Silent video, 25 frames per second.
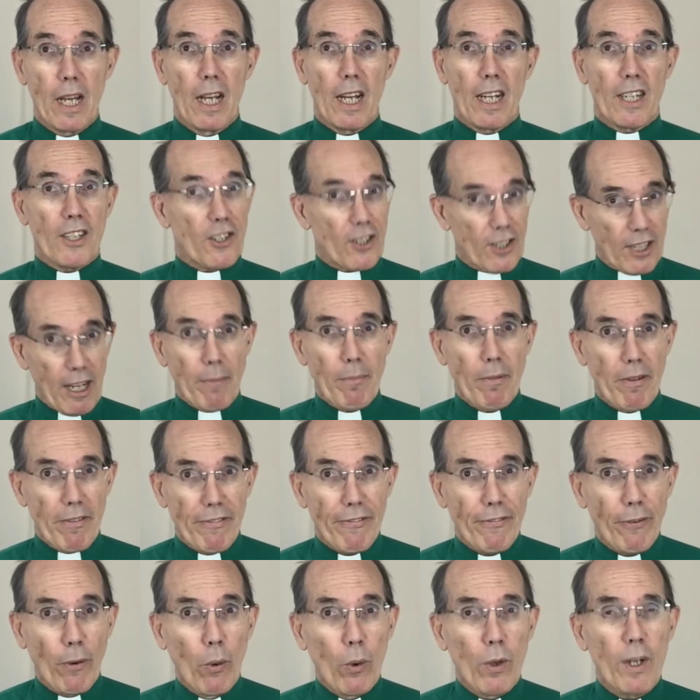And some have
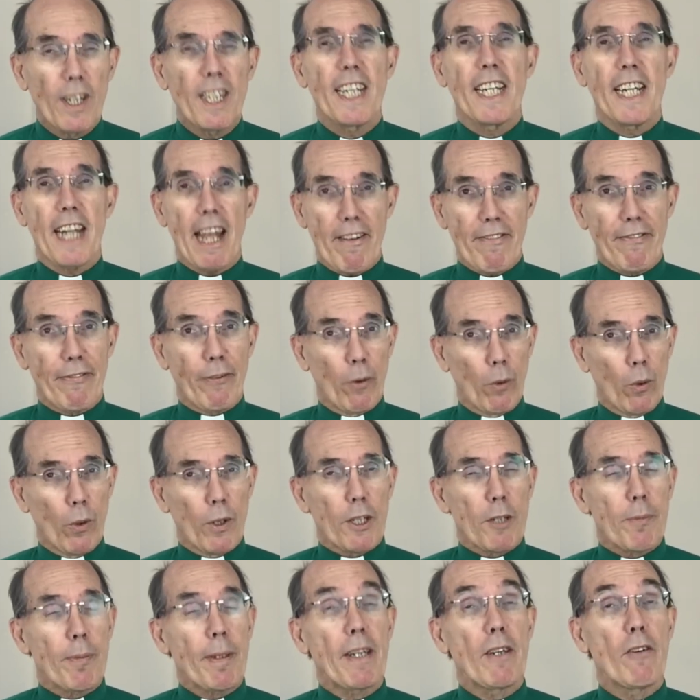fallen and their fall
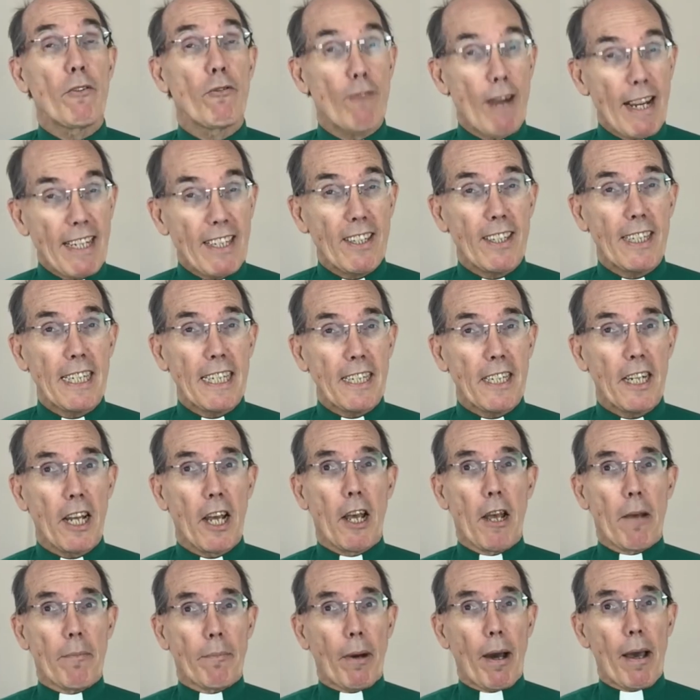has been arrested
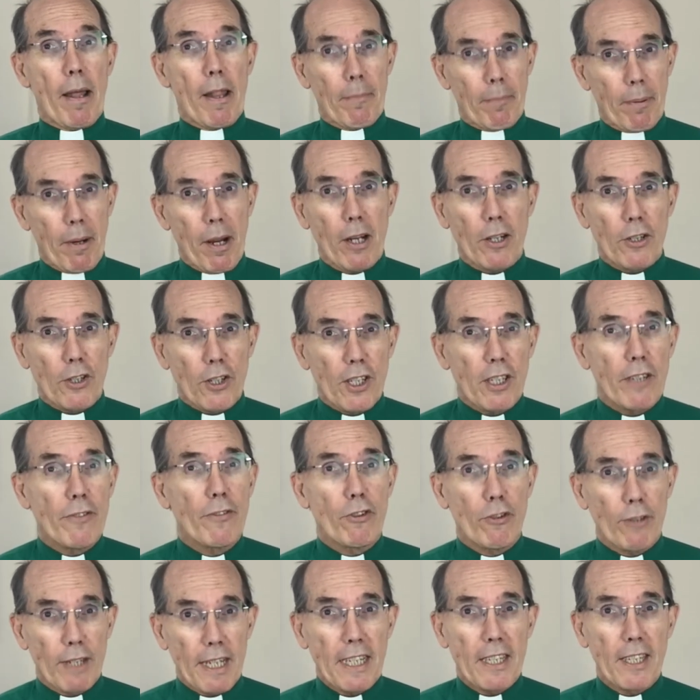by the branches of
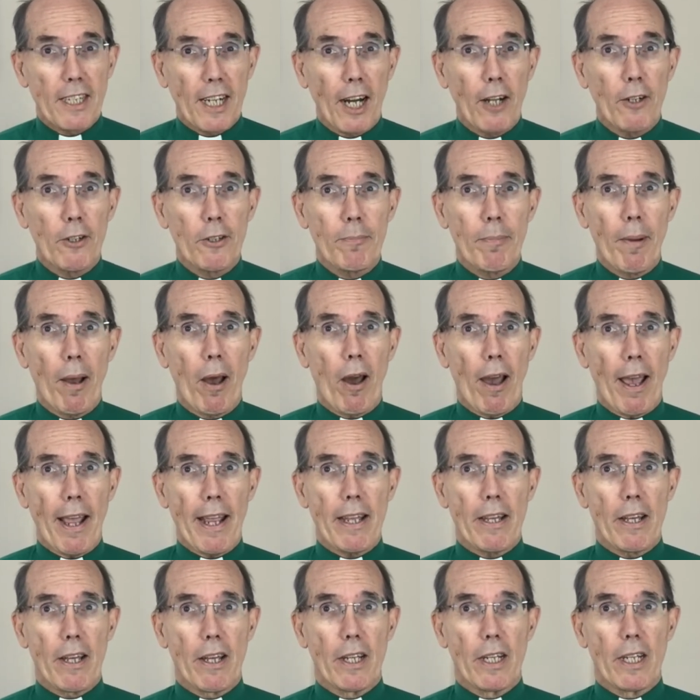trees close by,
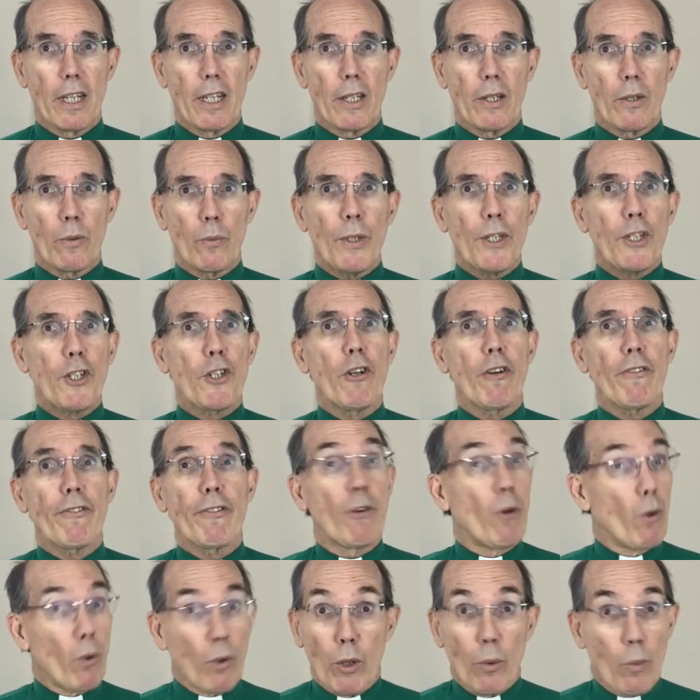which look
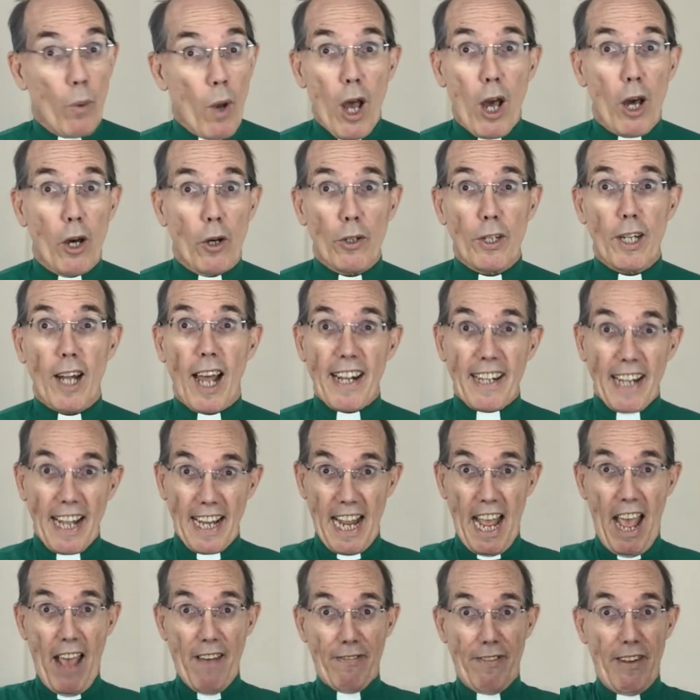for all the world like they
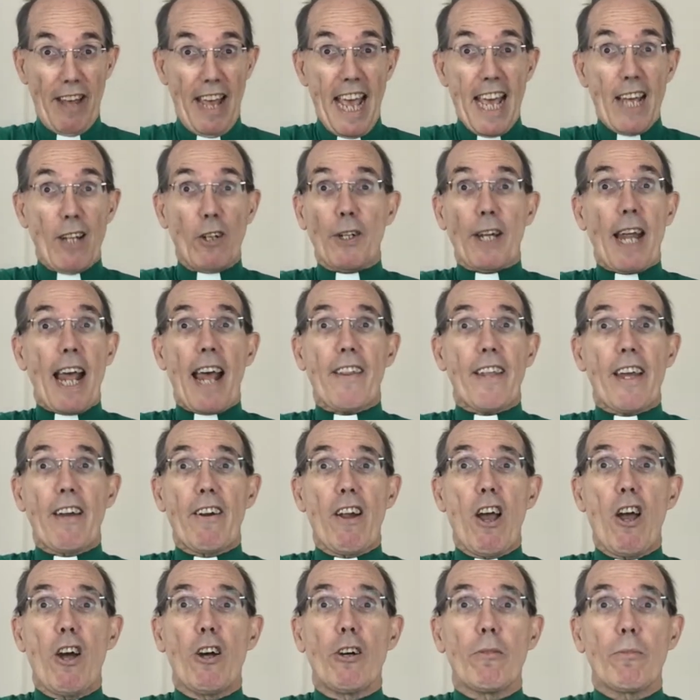have held out their
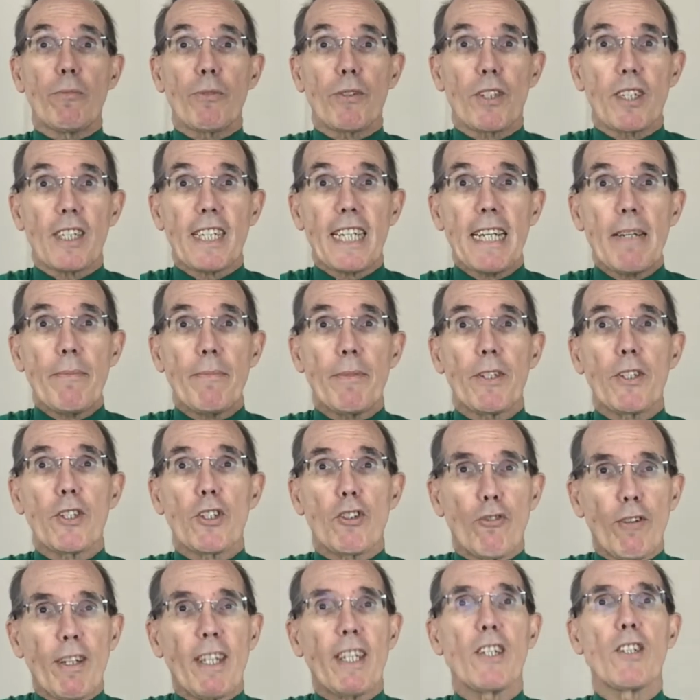arms to keep the
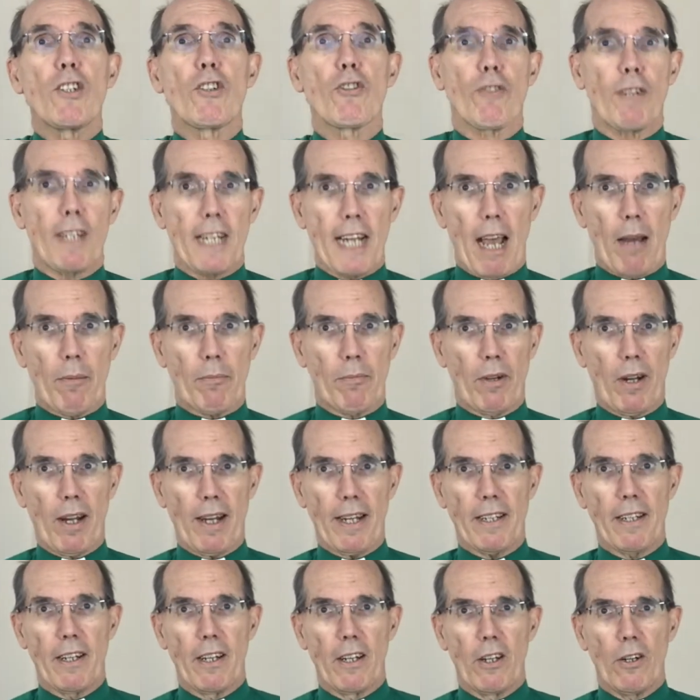stricken tree upright,
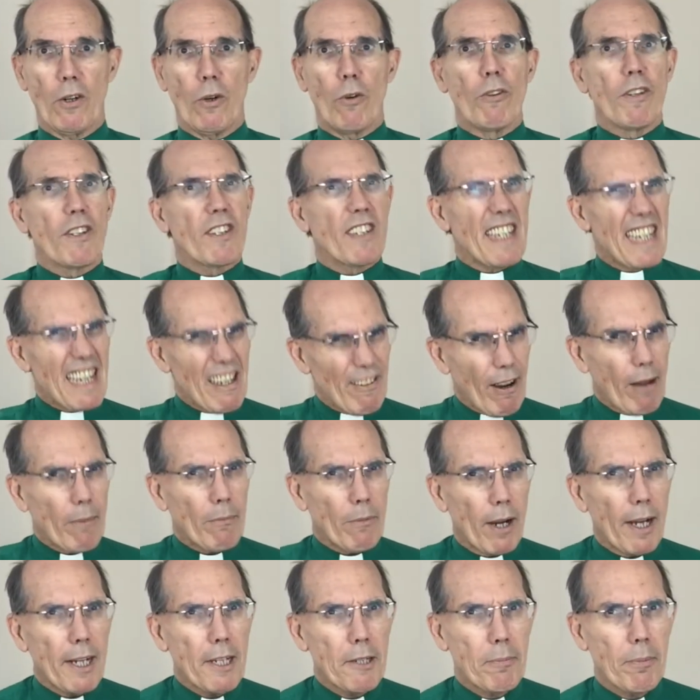or as near
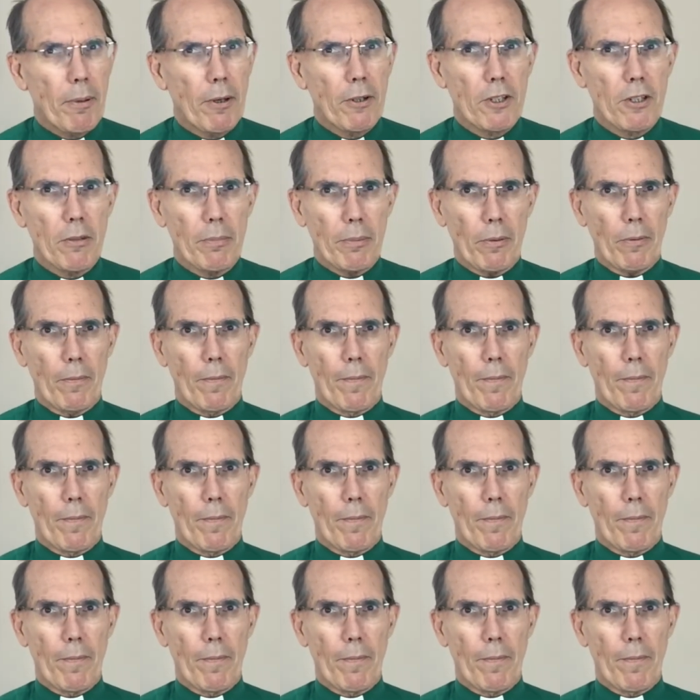upright as possible.